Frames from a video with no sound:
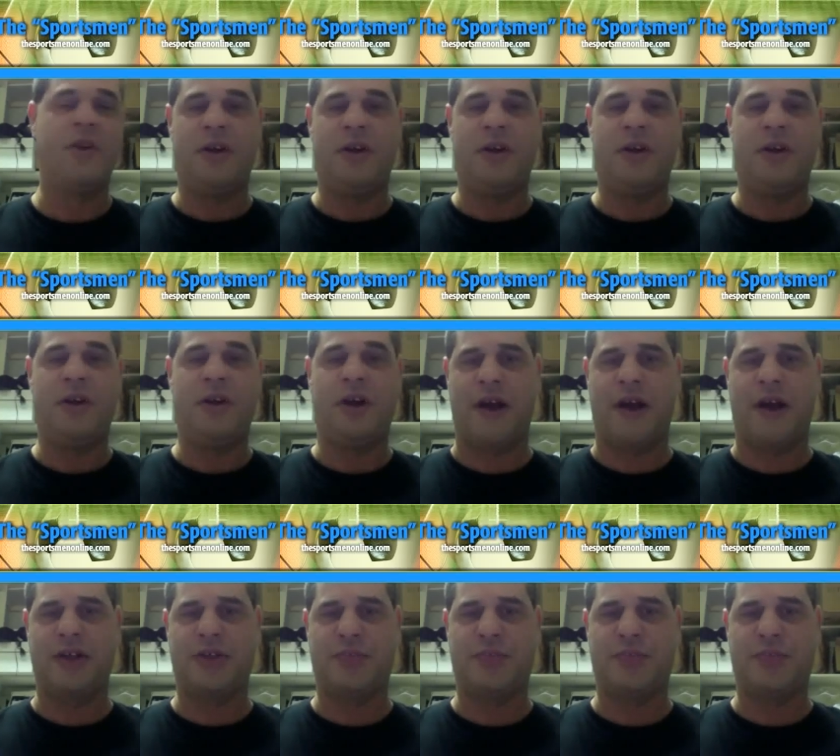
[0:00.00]
Underground
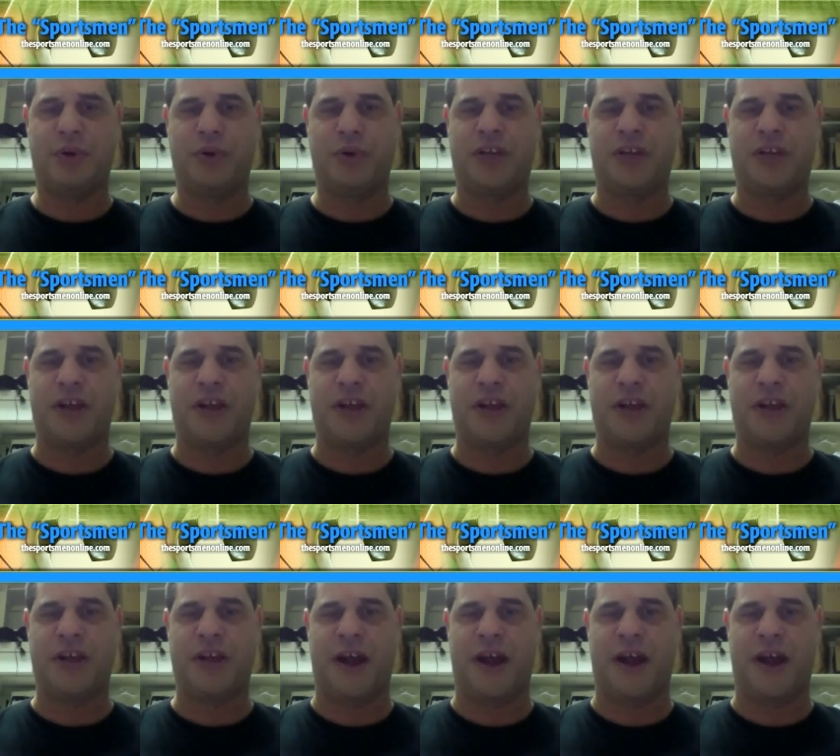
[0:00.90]
Sports Connection
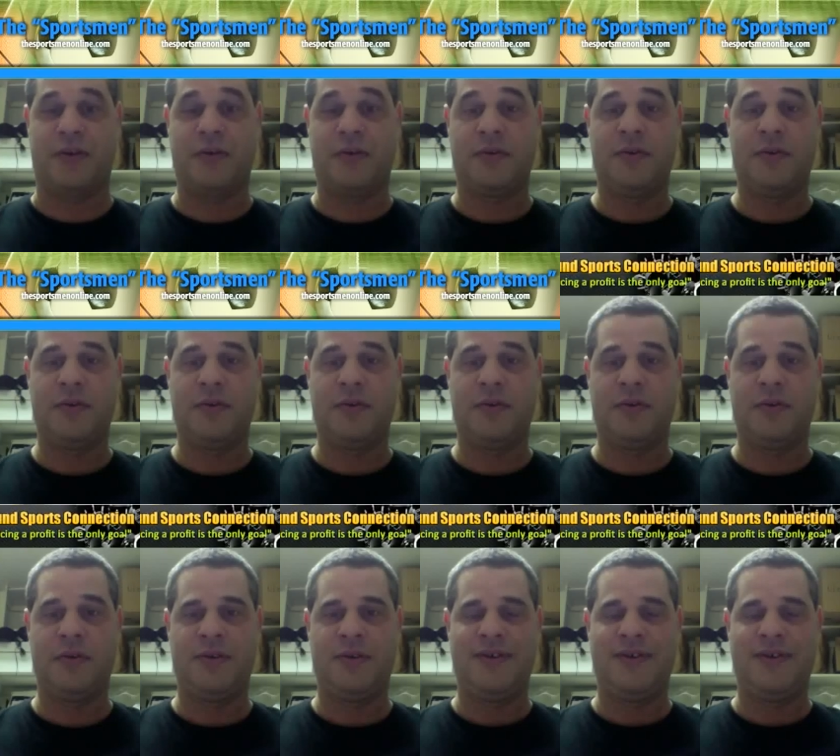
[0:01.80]

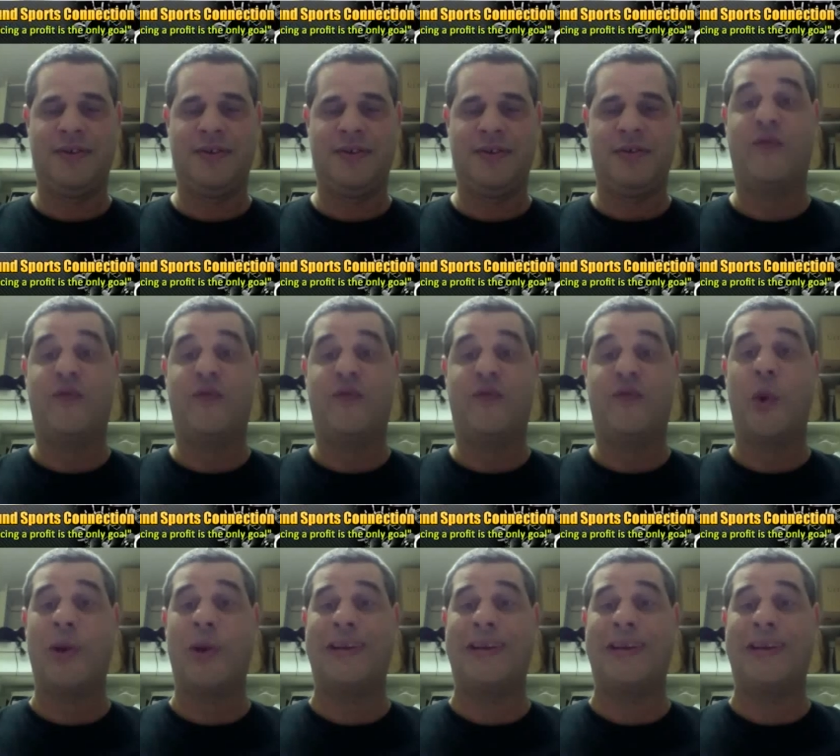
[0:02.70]

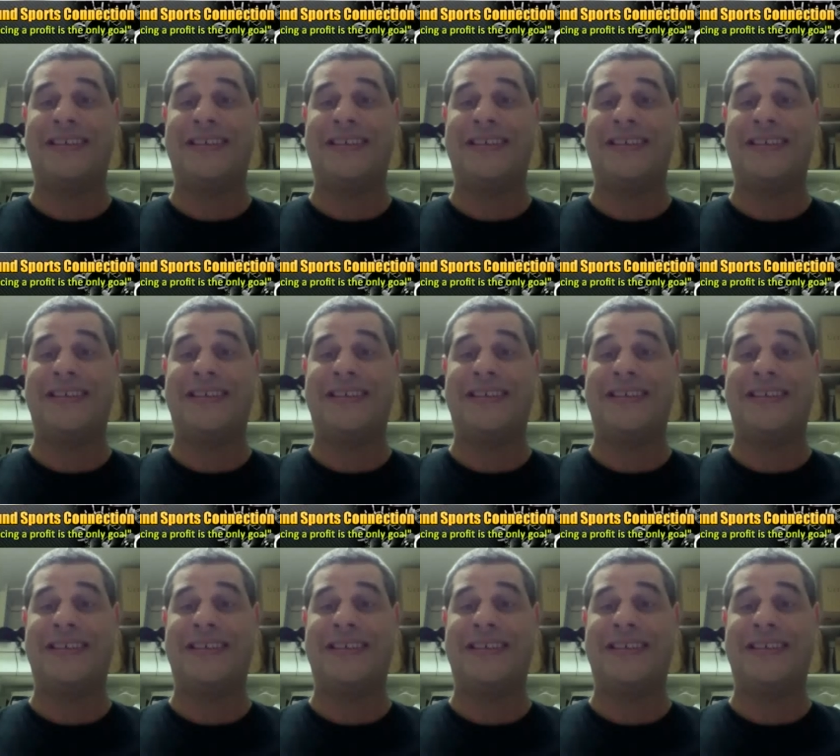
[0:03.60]
14